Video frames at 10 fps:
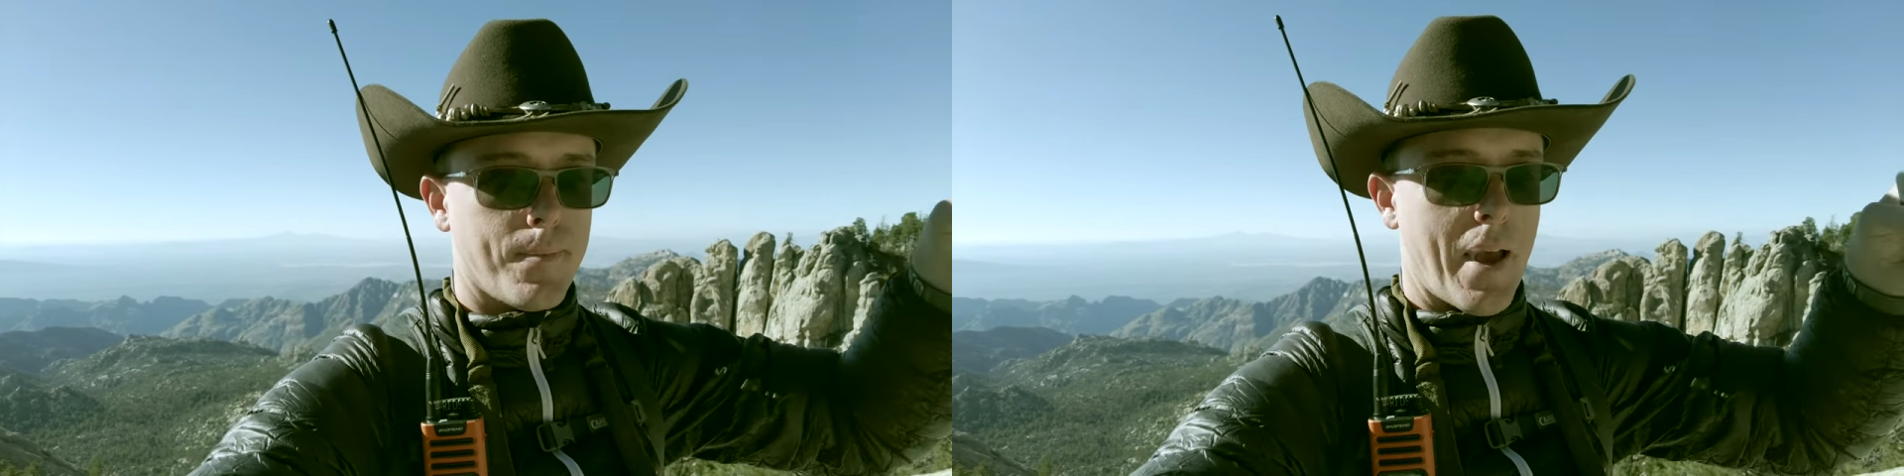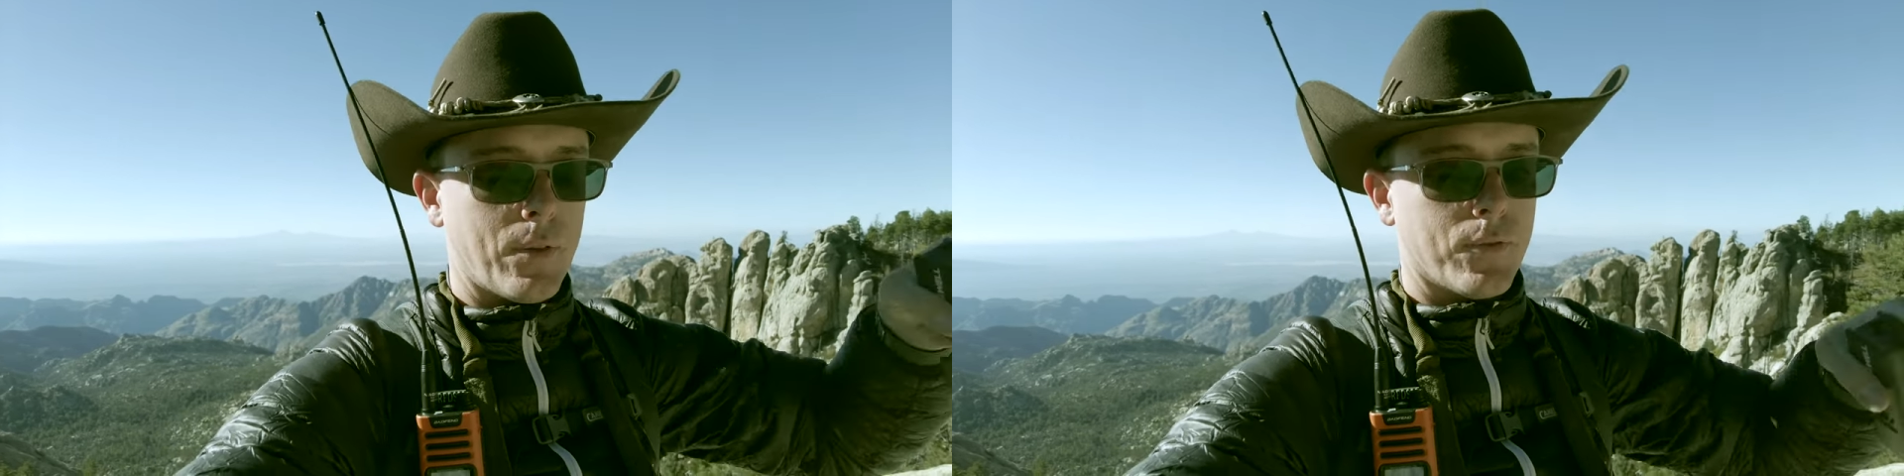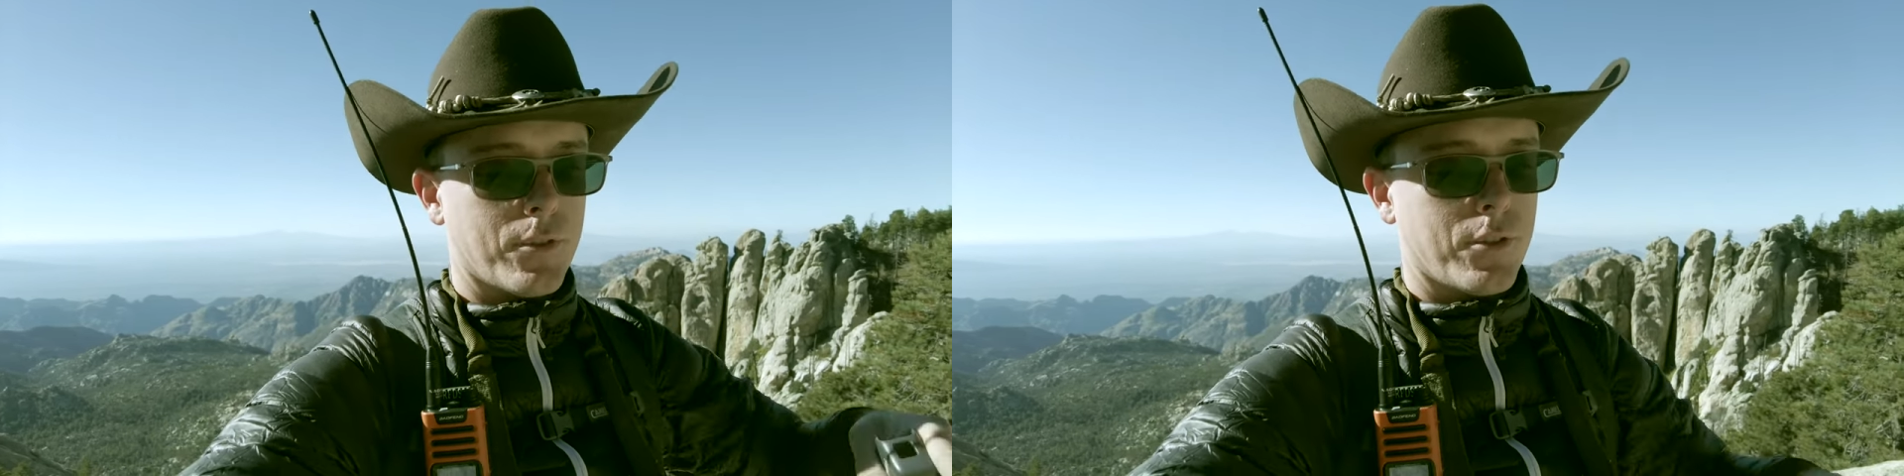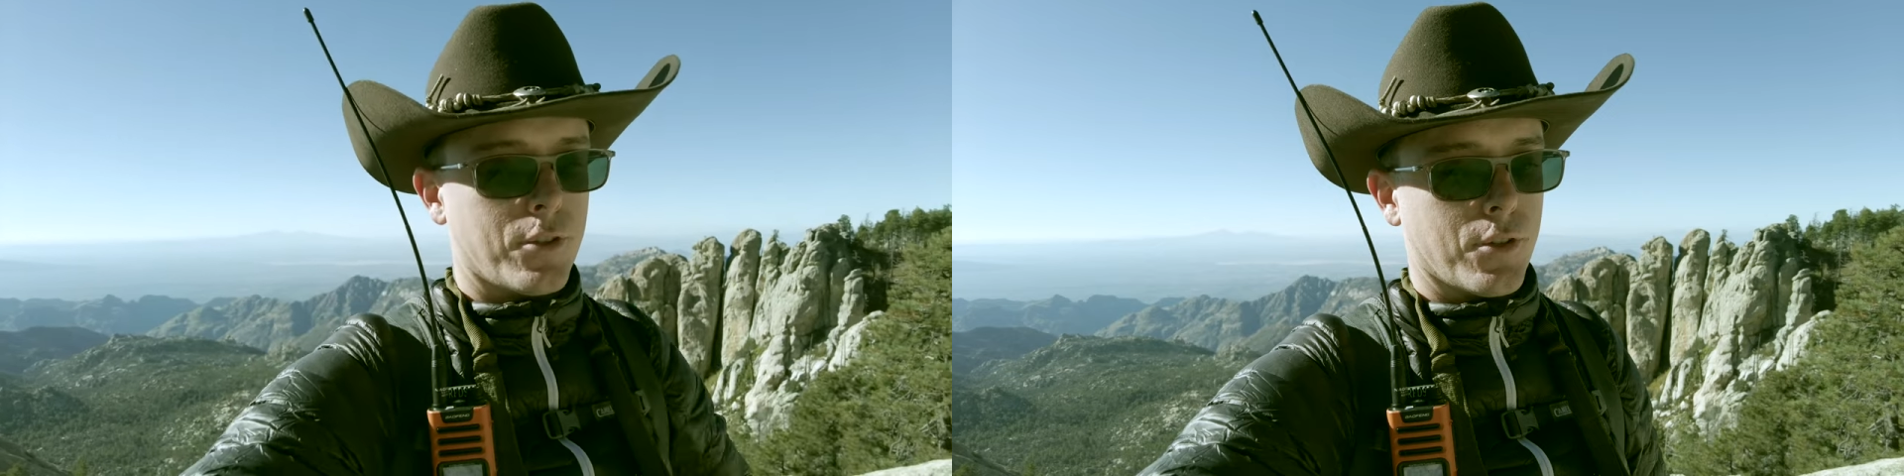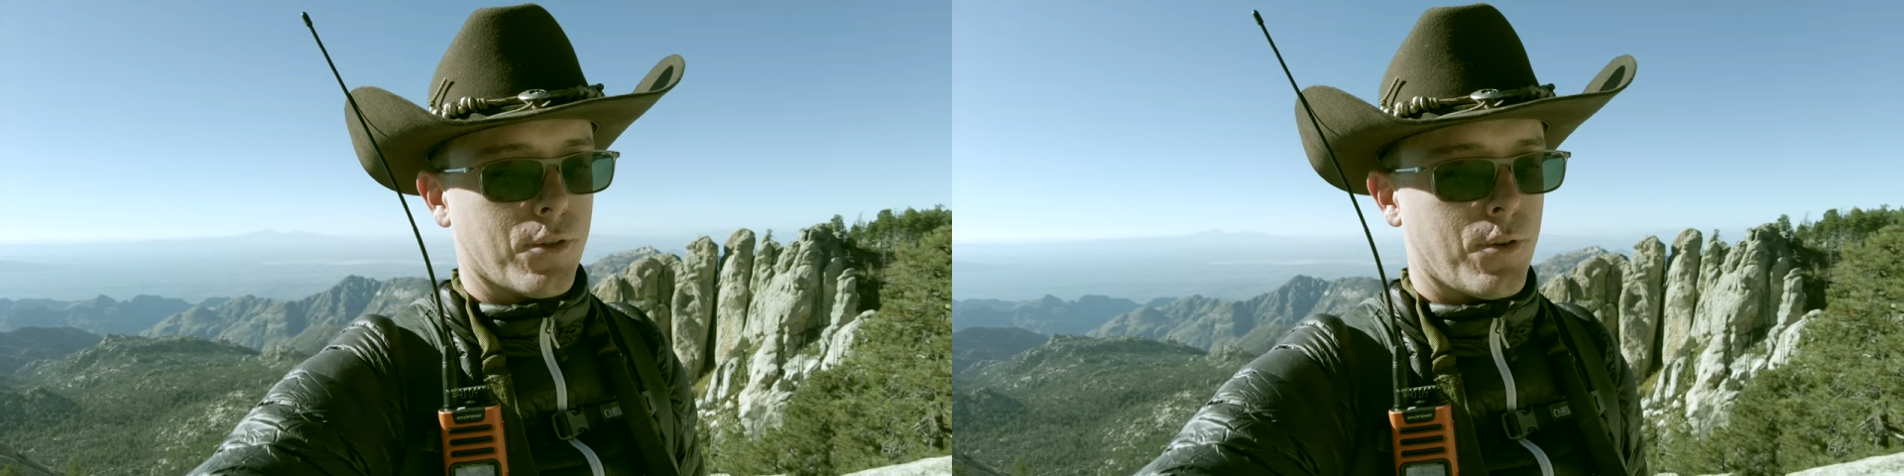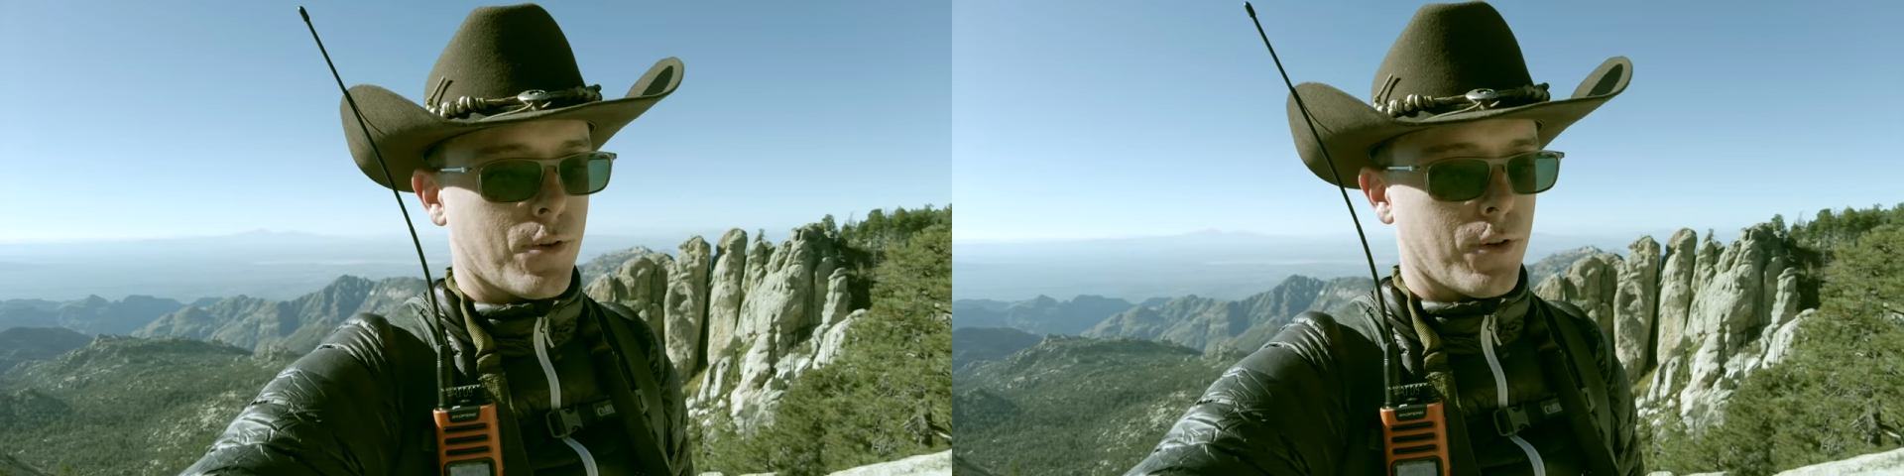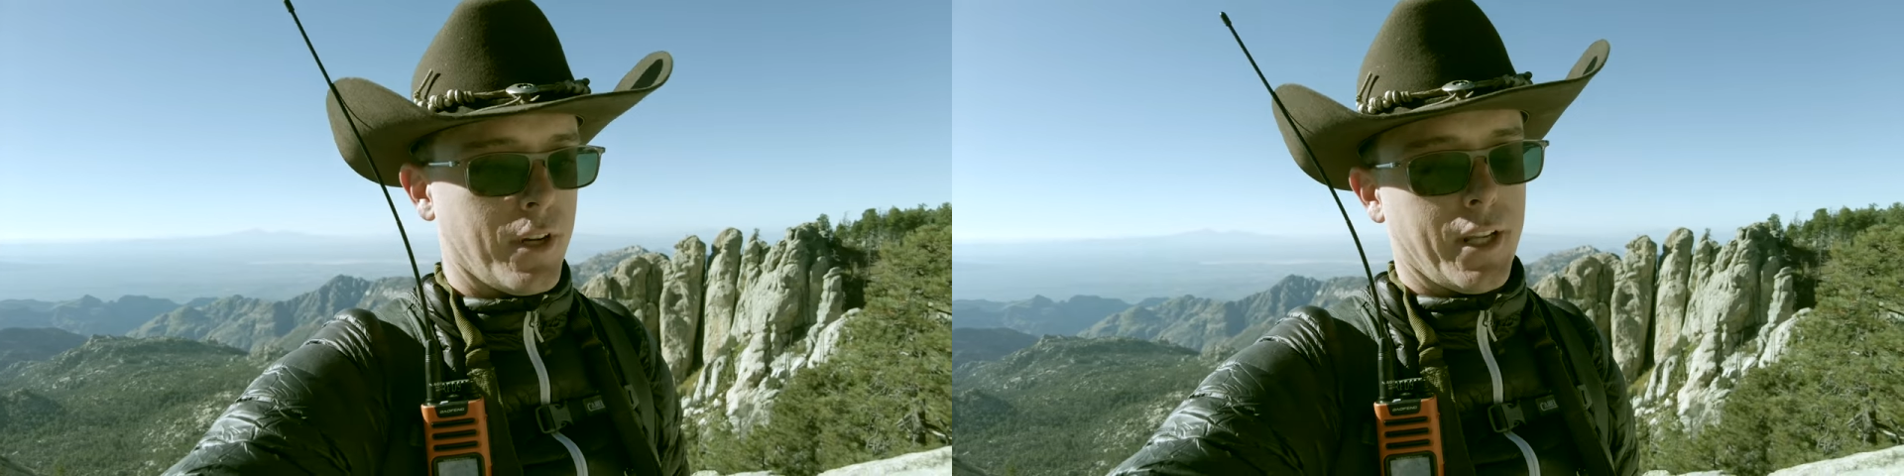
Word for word: mountains or